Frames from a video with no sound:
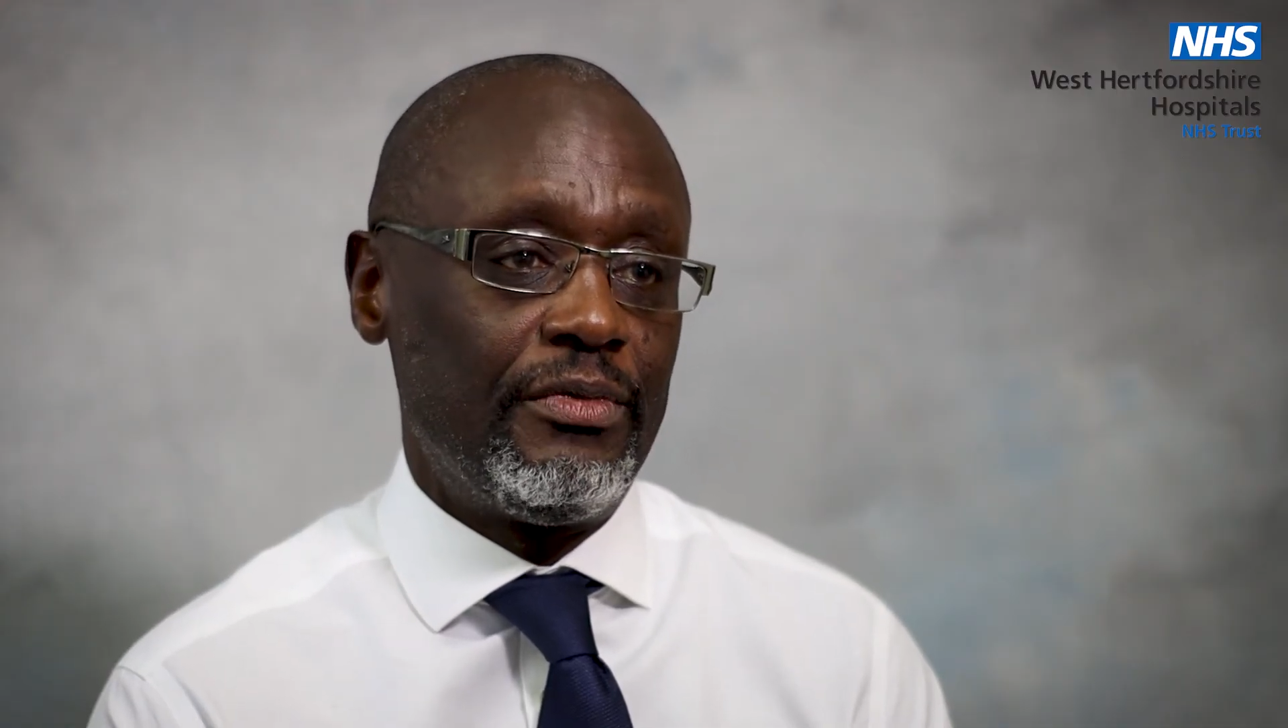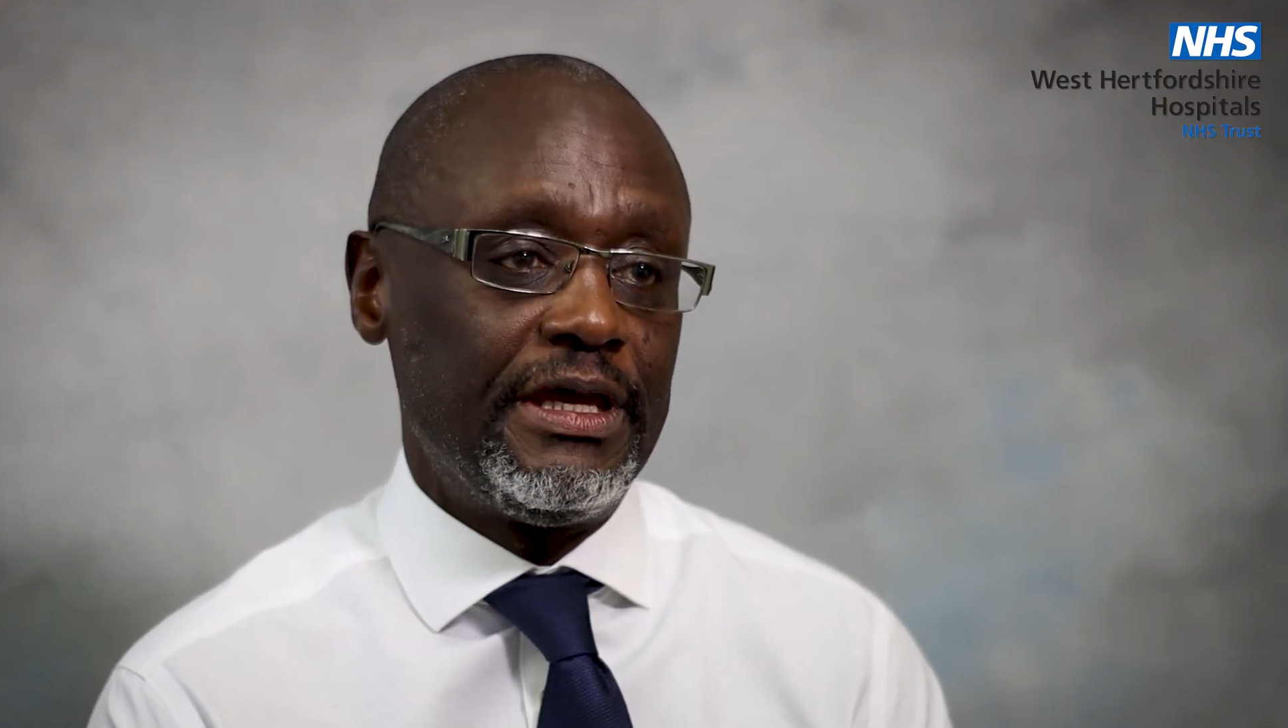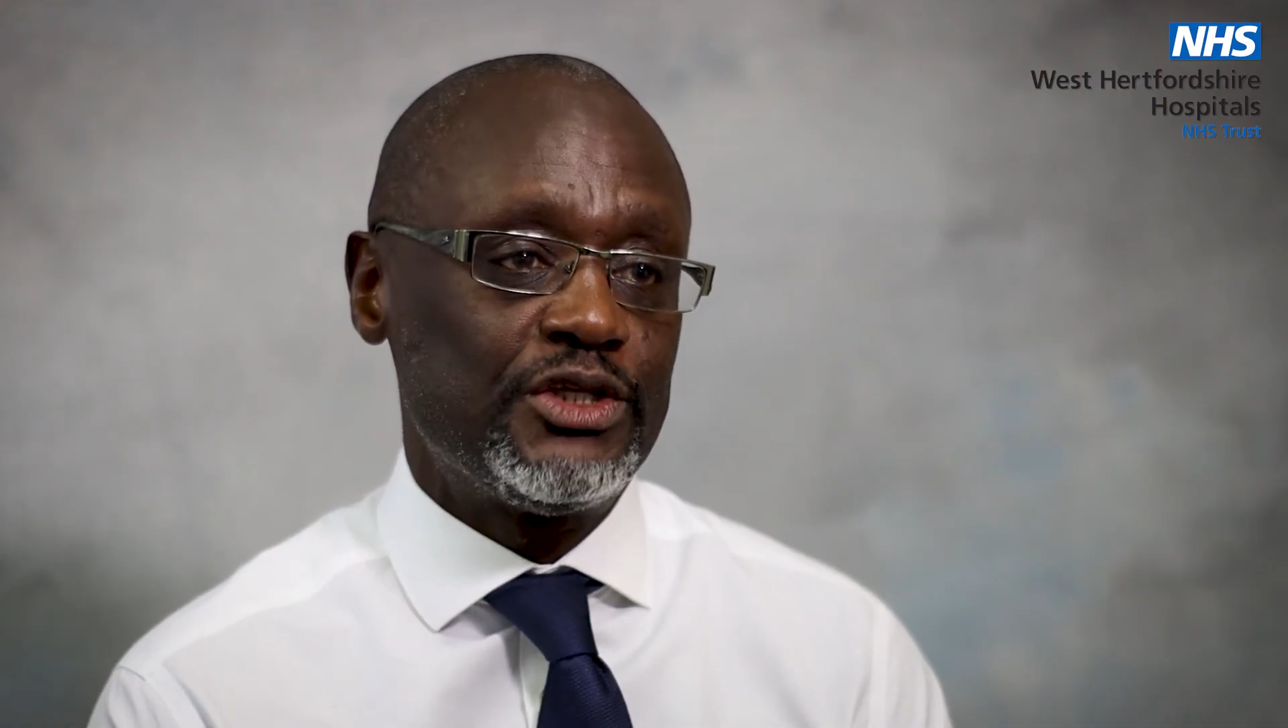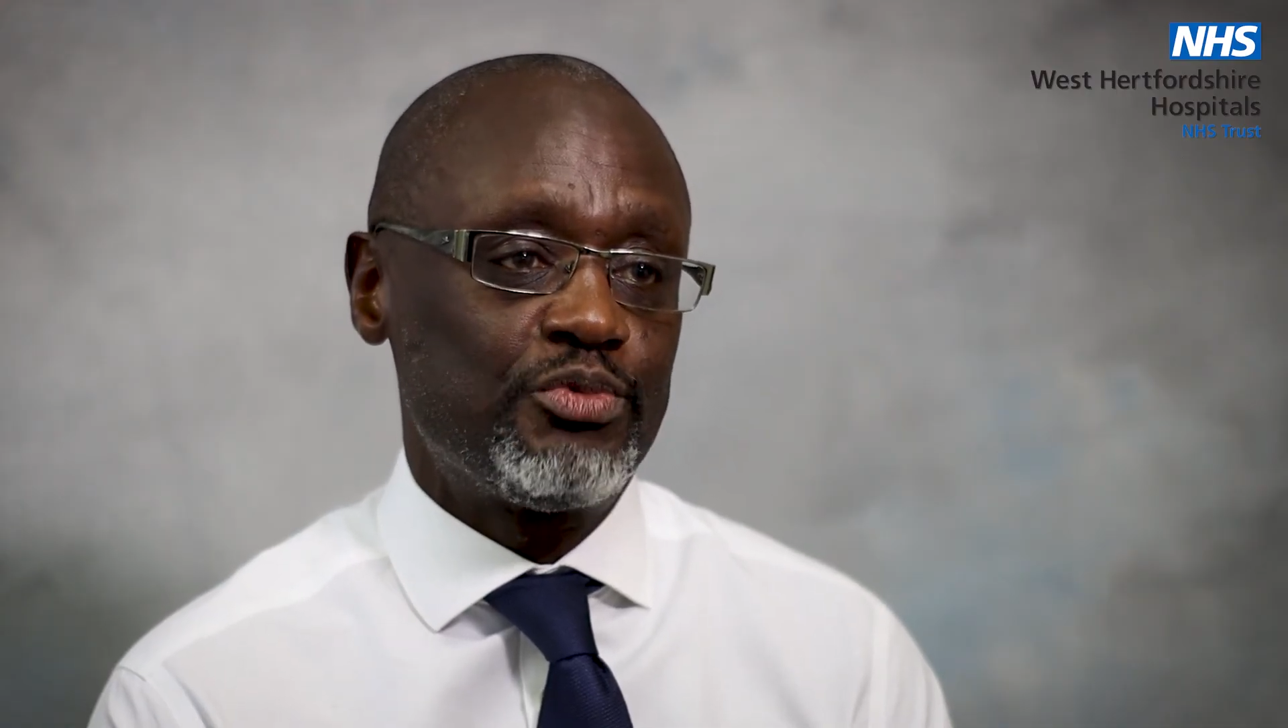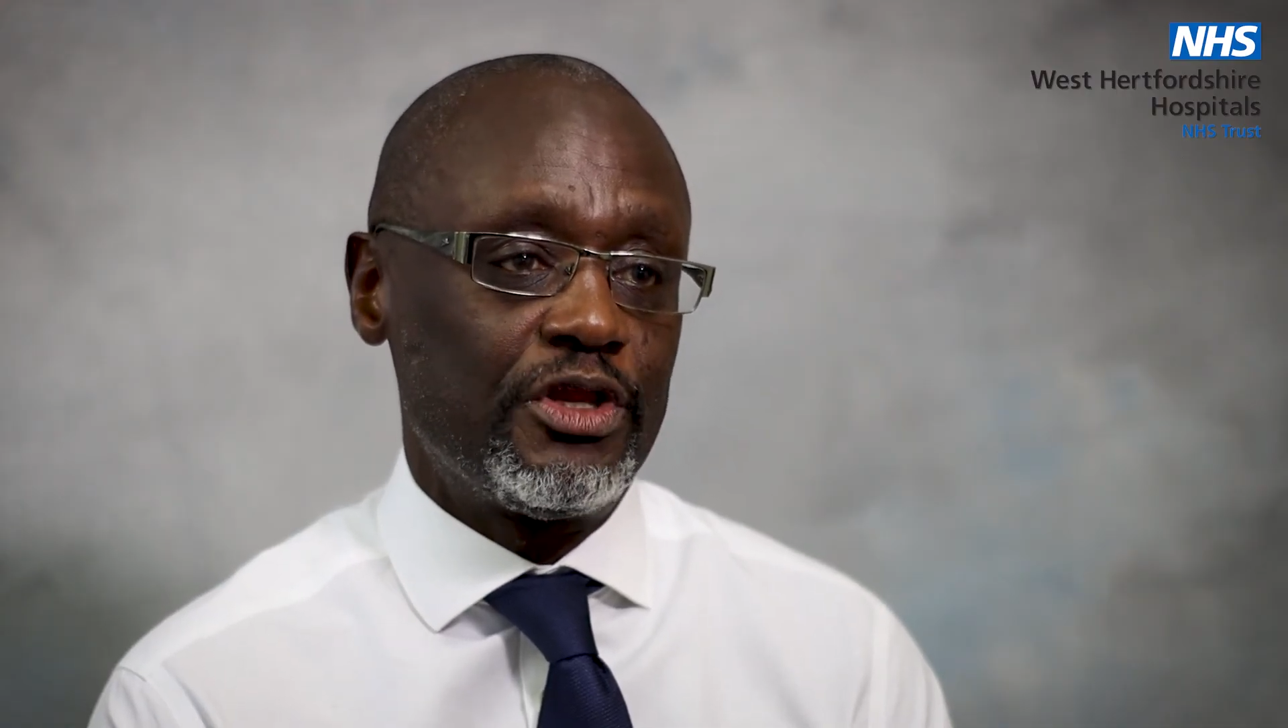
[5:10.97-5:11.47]

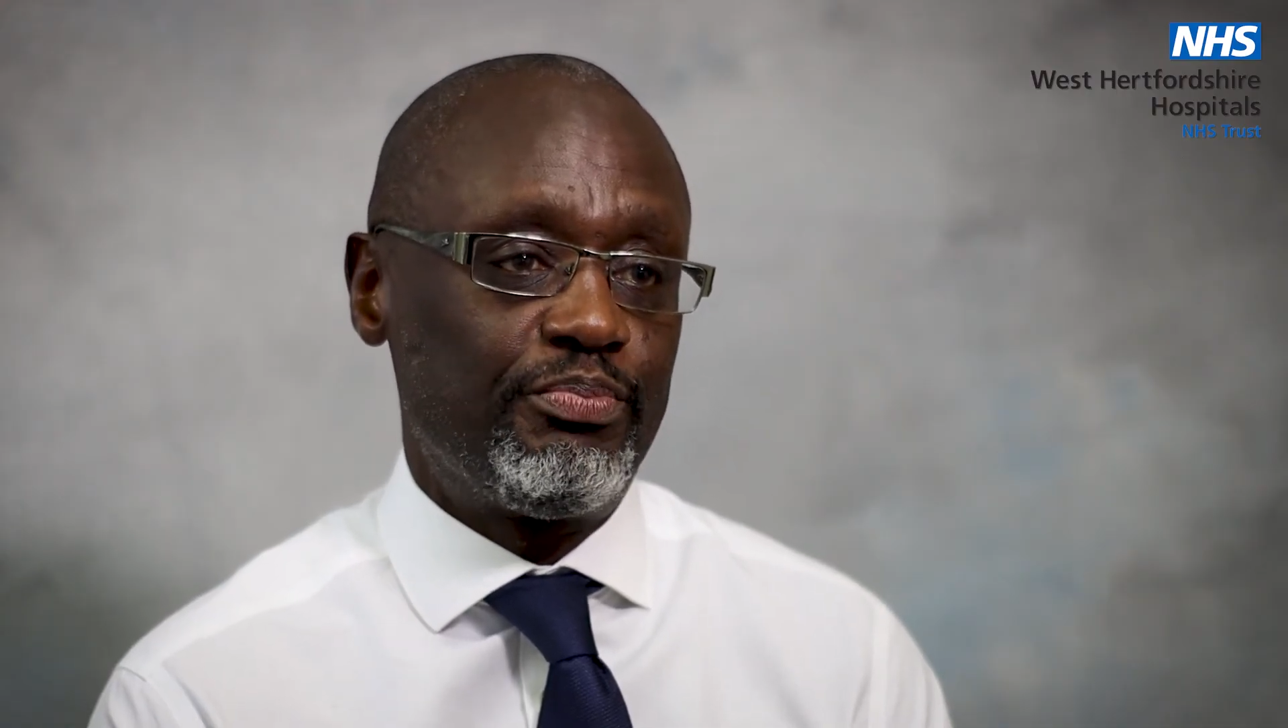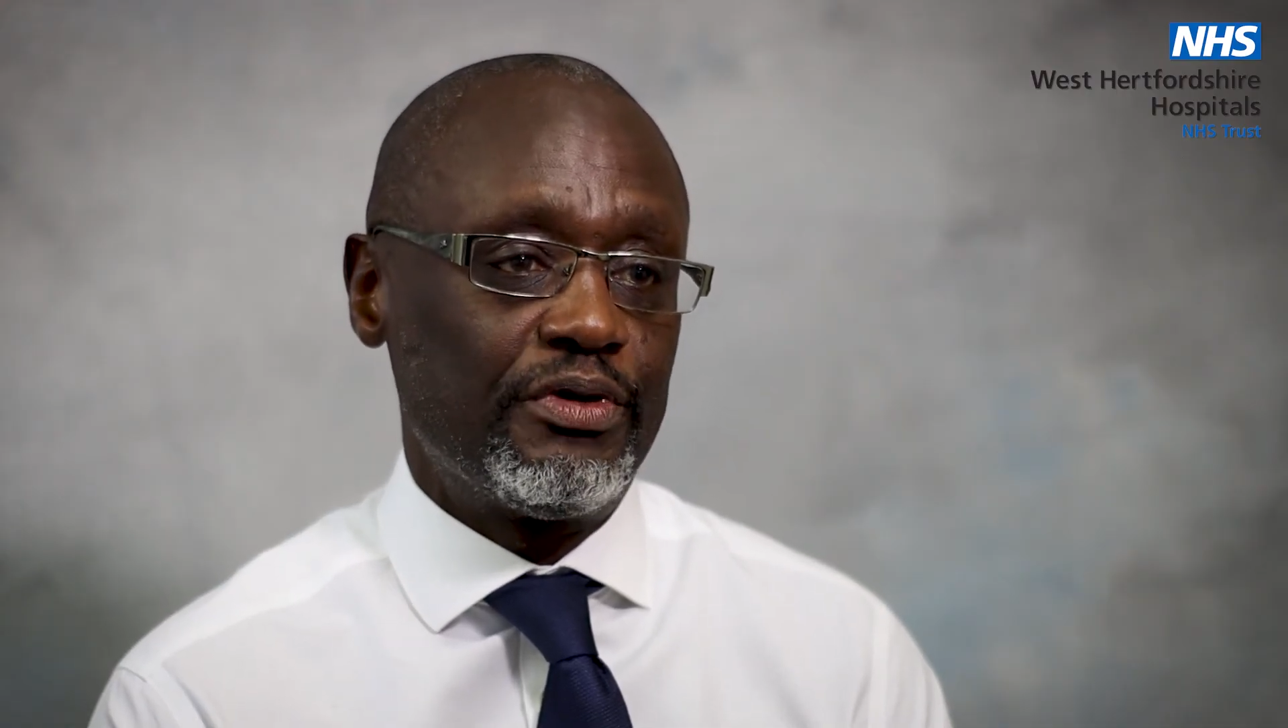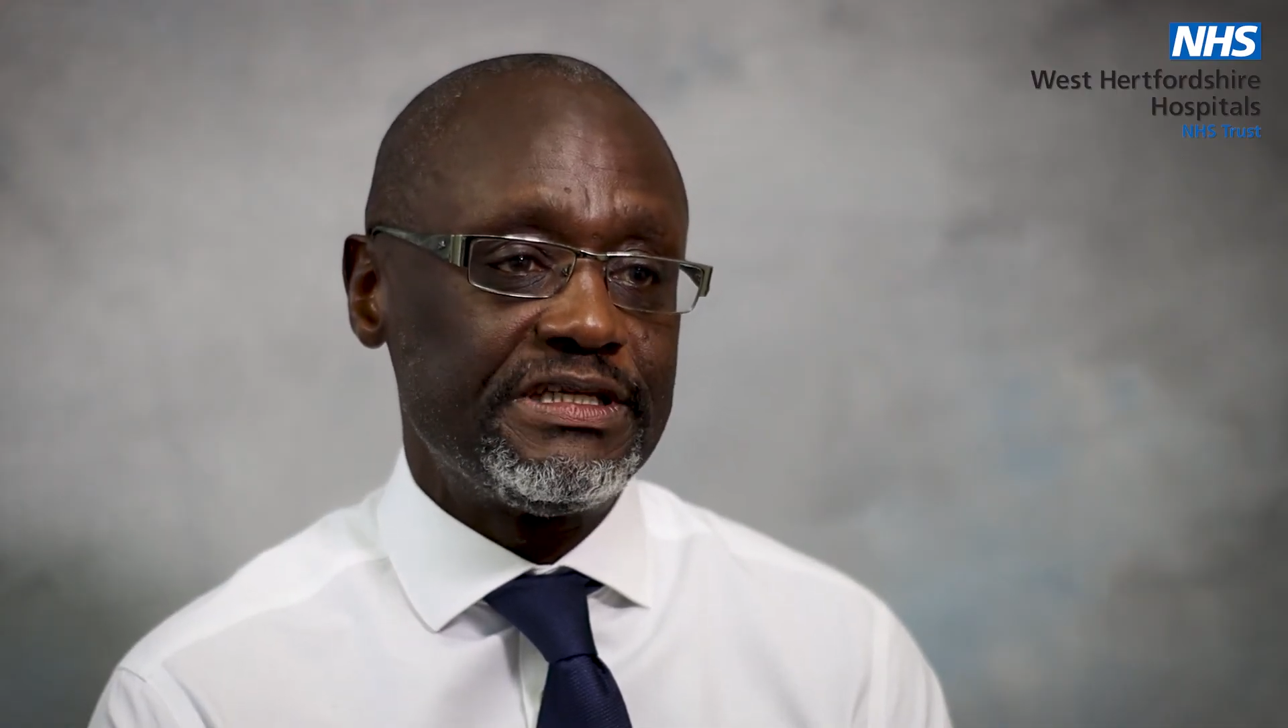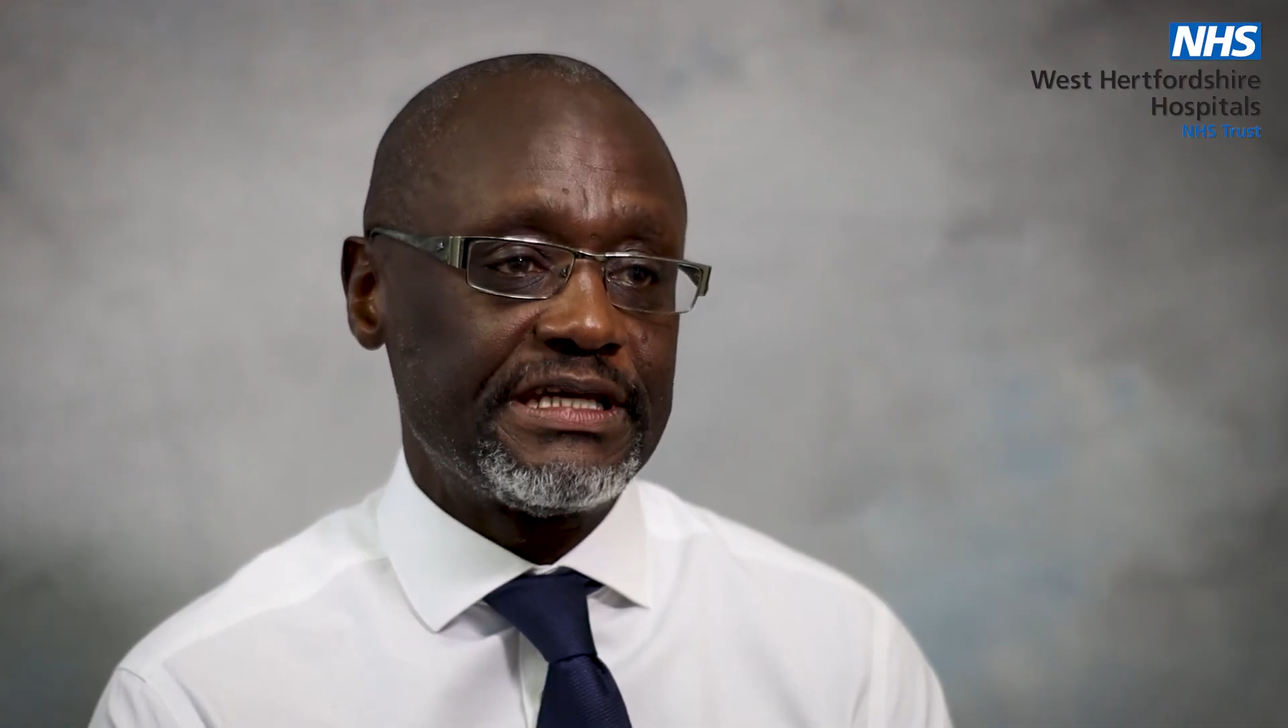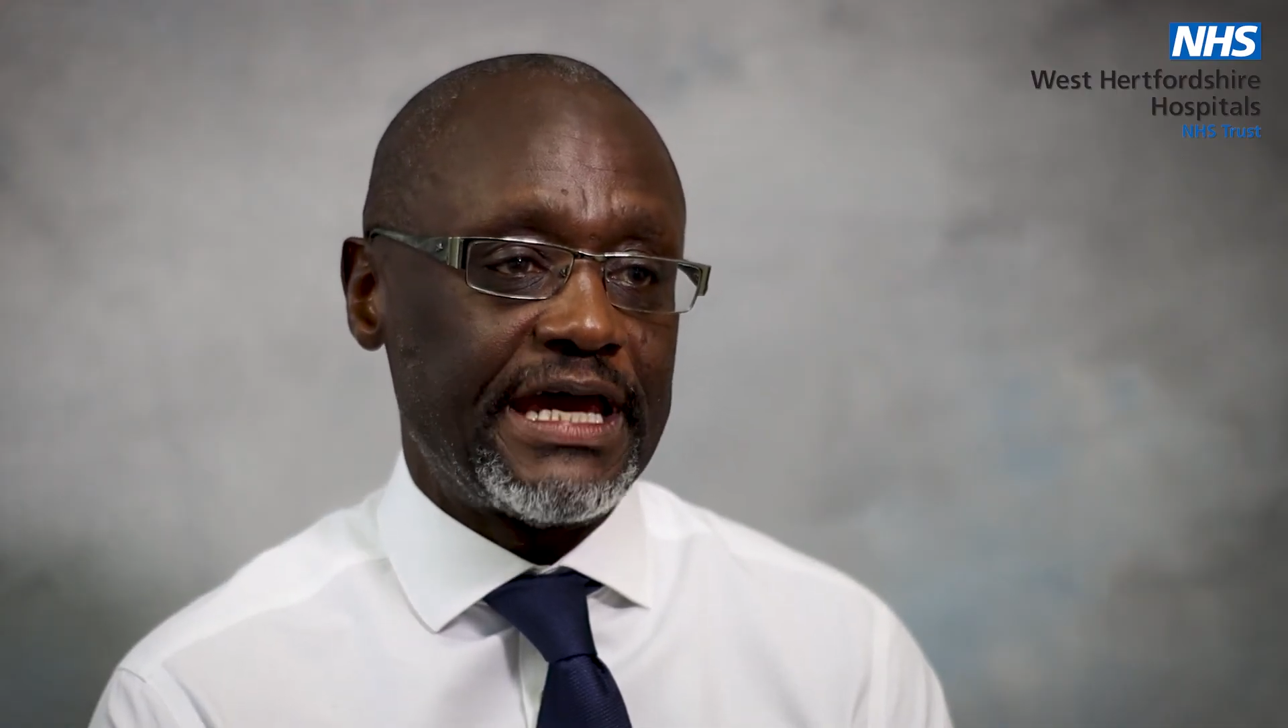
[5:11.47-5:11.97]
it's worth pointing